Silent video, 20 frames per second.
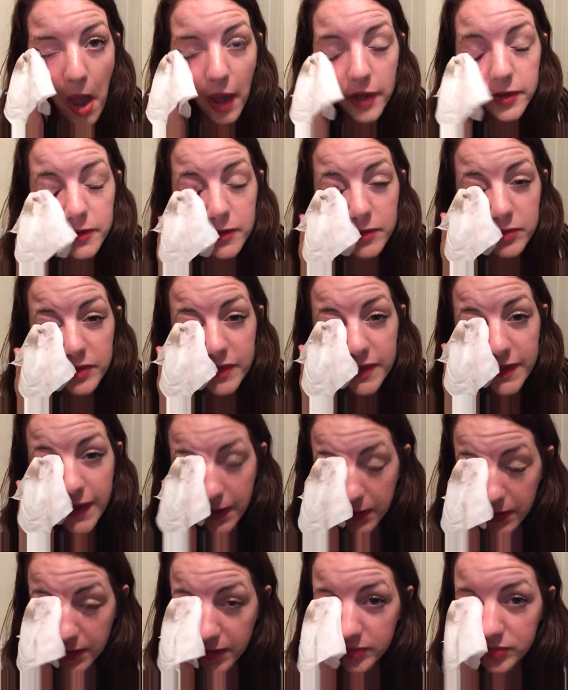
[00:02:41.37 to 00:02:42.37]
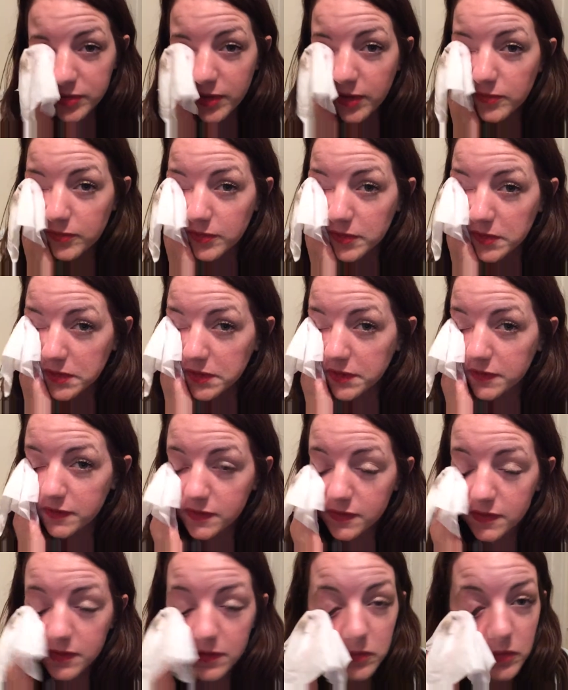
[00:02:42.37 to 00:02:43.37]
I know the mascara comes off really
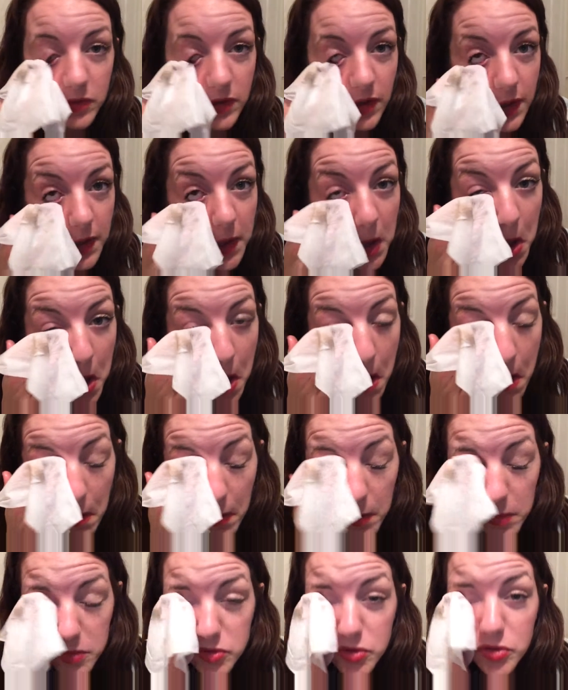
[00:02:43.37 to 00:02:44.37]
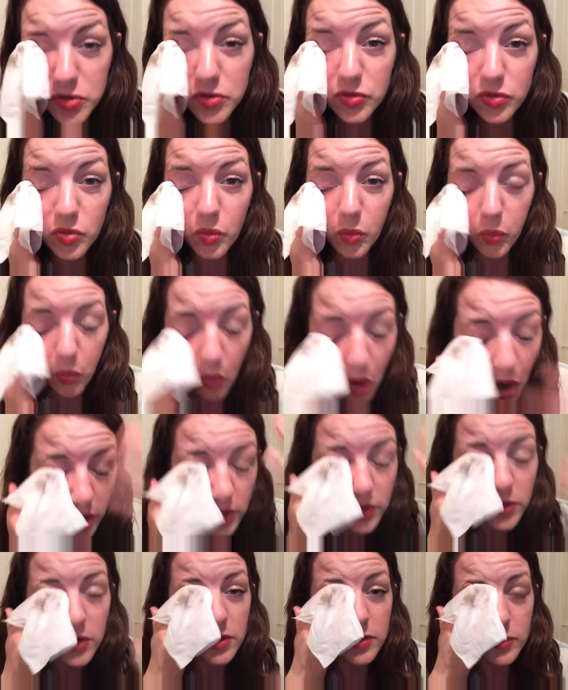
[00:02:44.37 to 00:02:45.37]
easily when I use
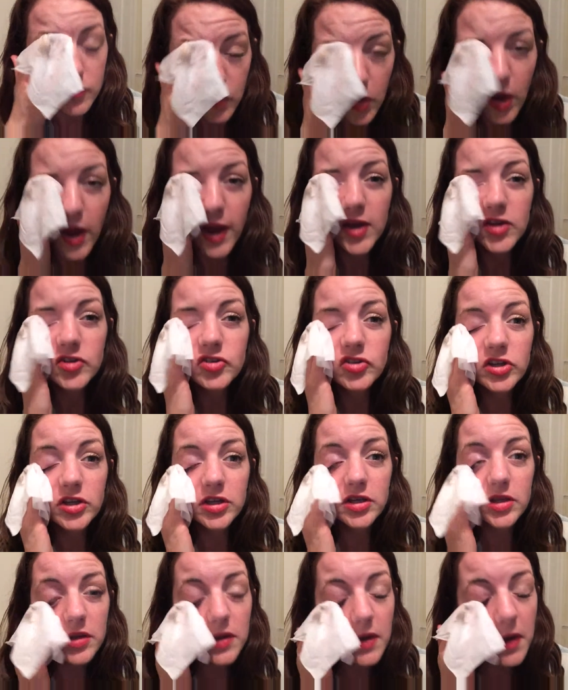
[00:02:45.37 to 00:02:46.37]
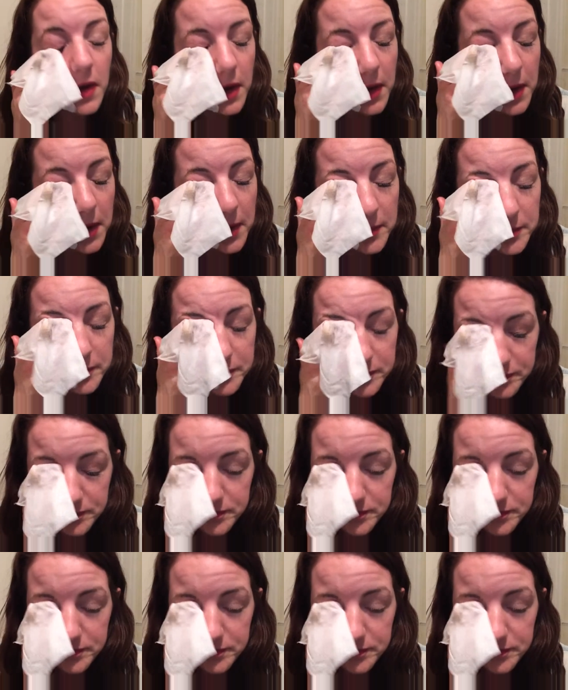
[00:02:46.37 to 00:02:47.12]
water and wash it. Um,